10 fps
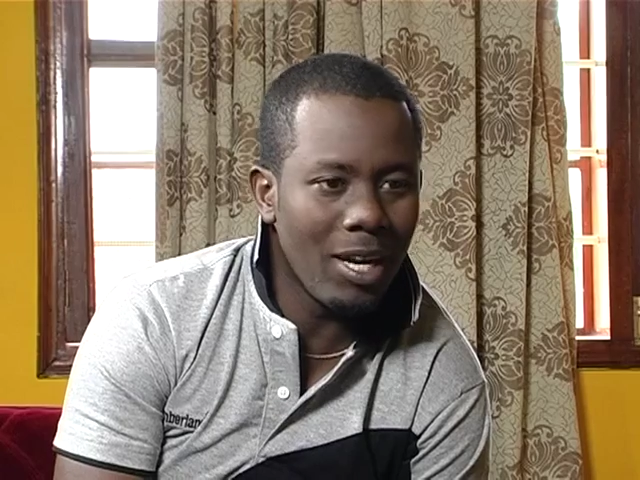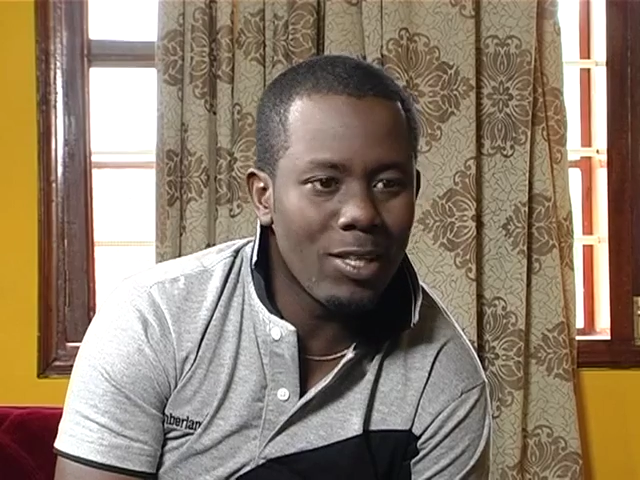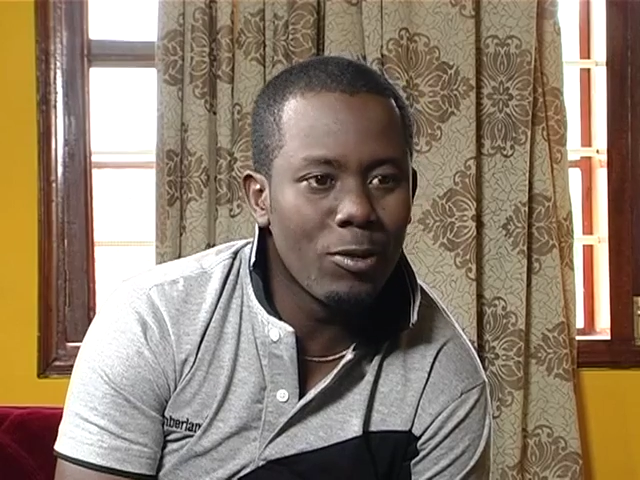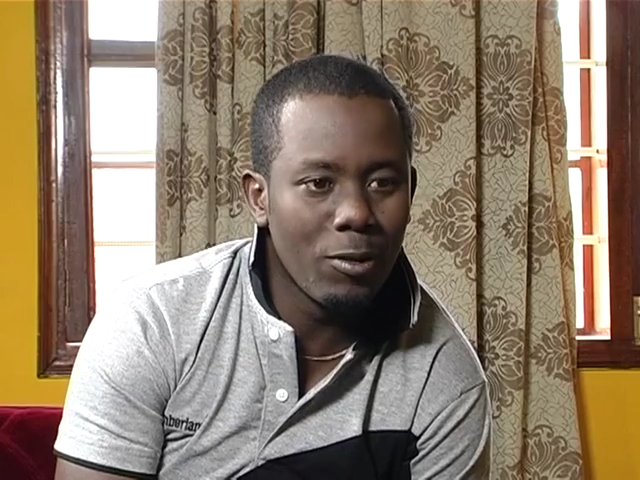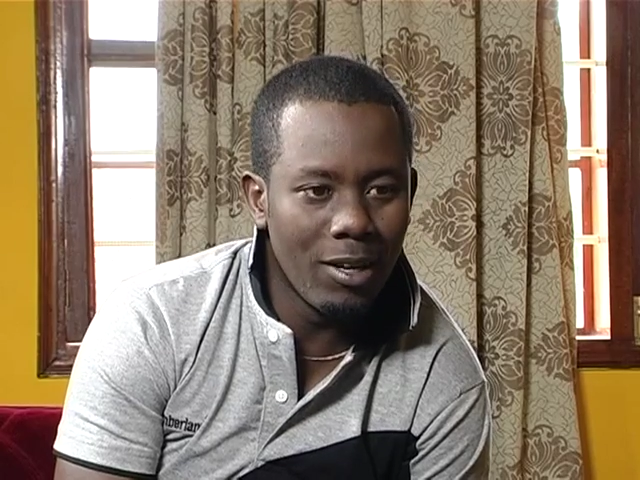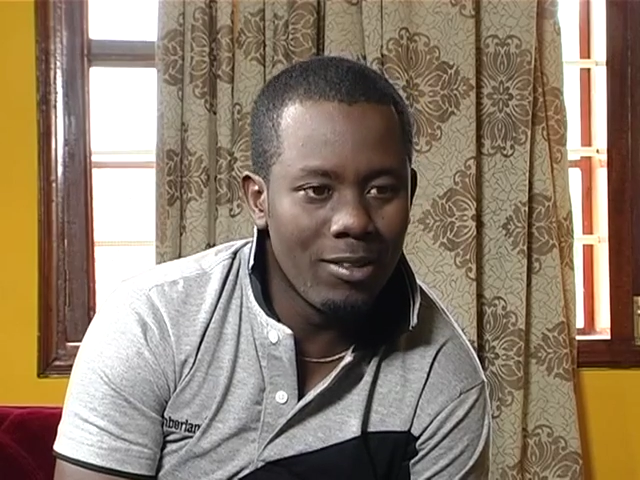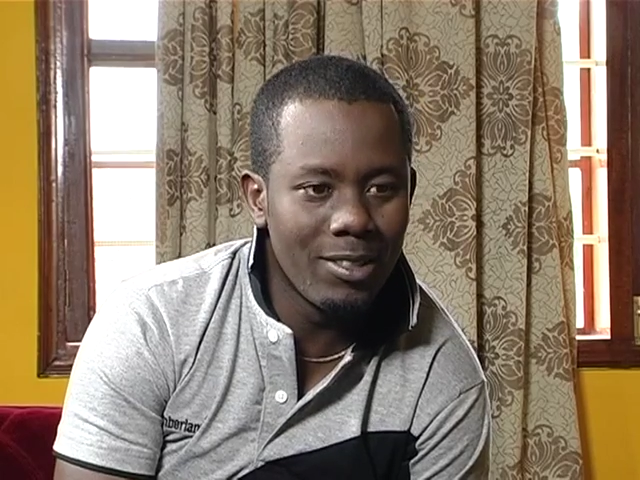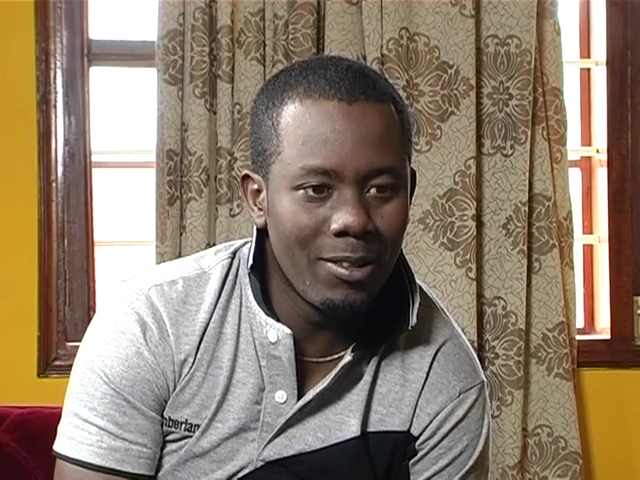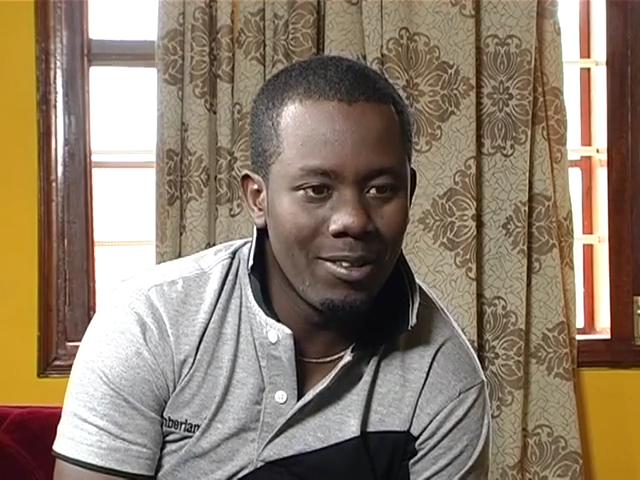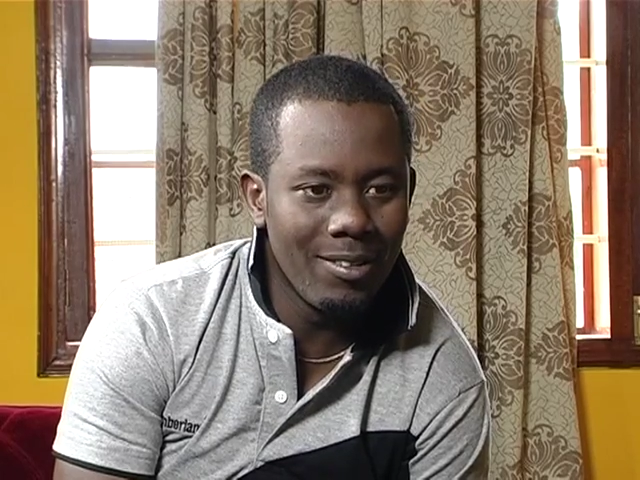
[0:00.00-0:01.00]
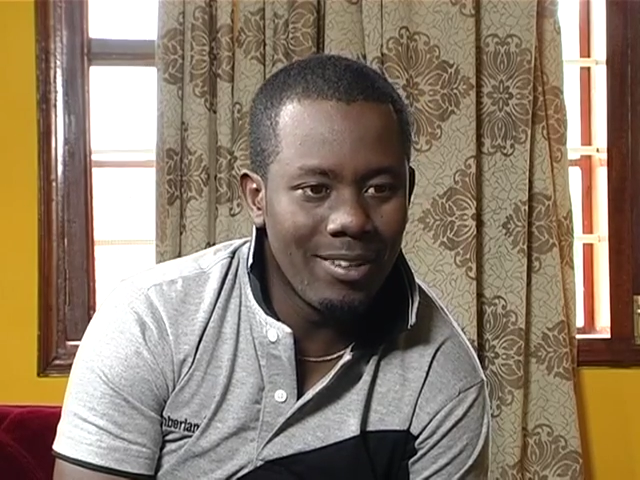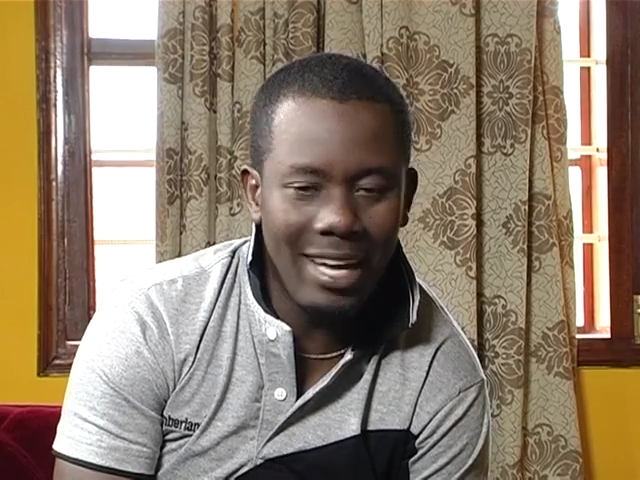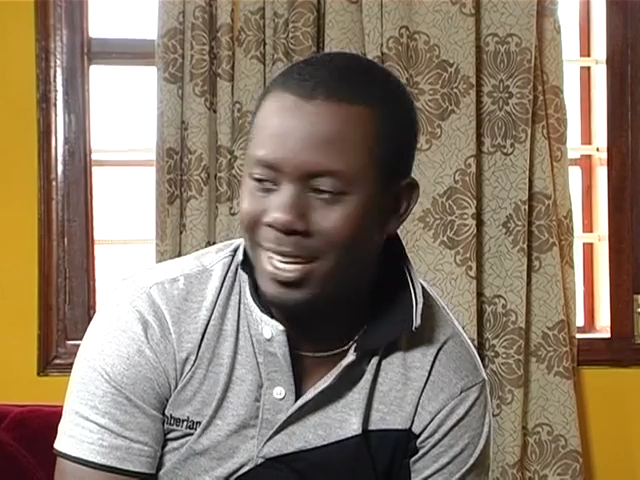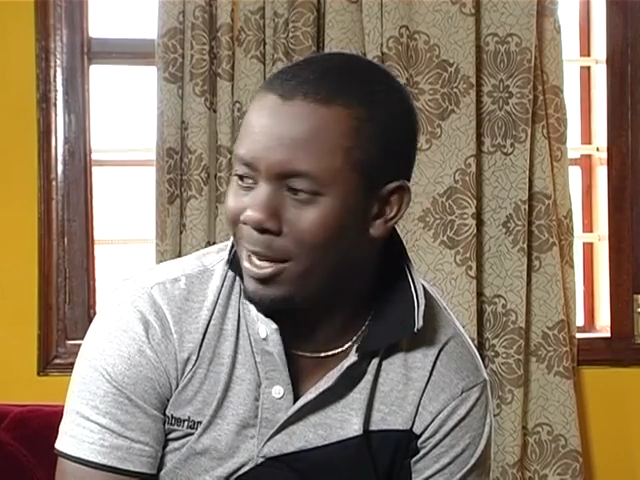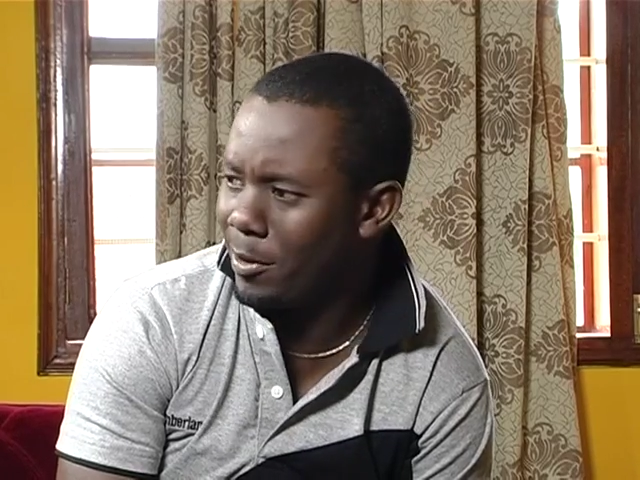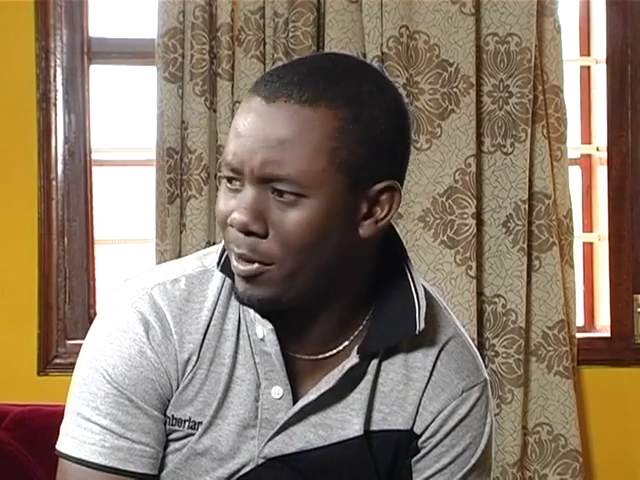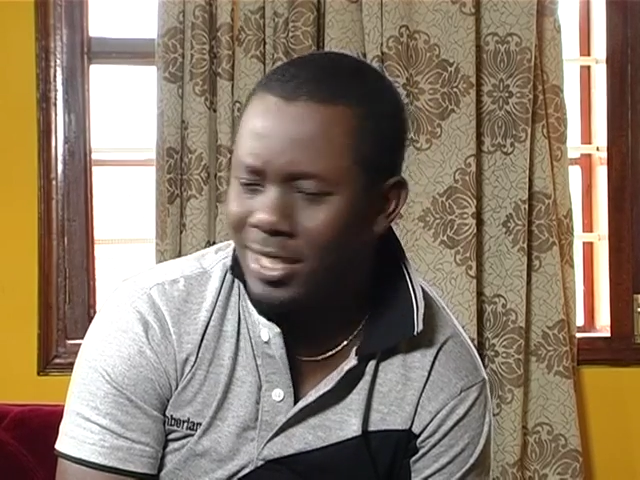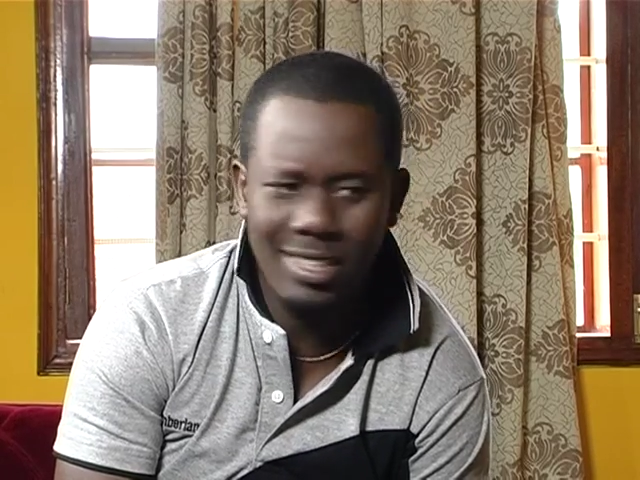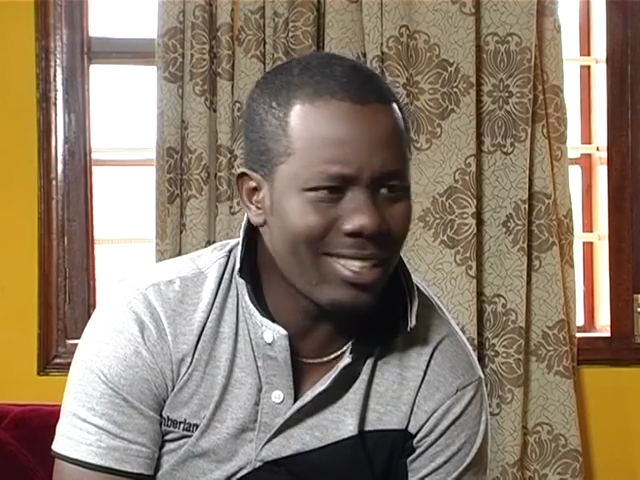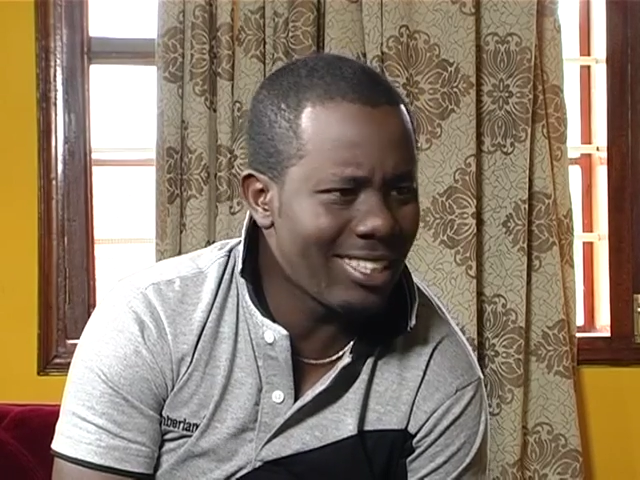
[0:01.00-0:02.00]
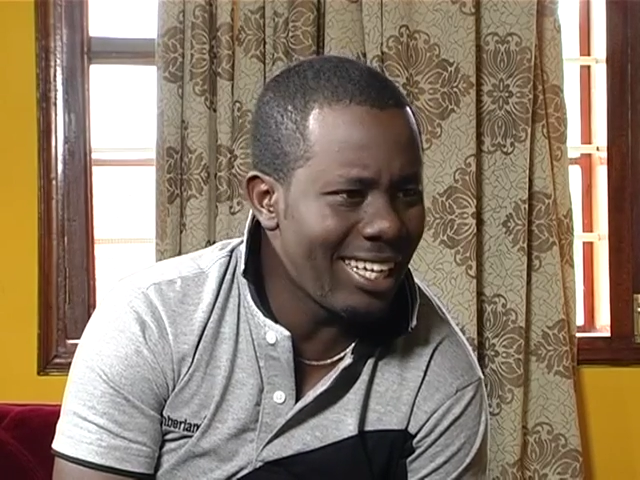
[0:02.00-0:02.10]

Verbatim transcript: guys know Ground Zero, 9/11, the yeah.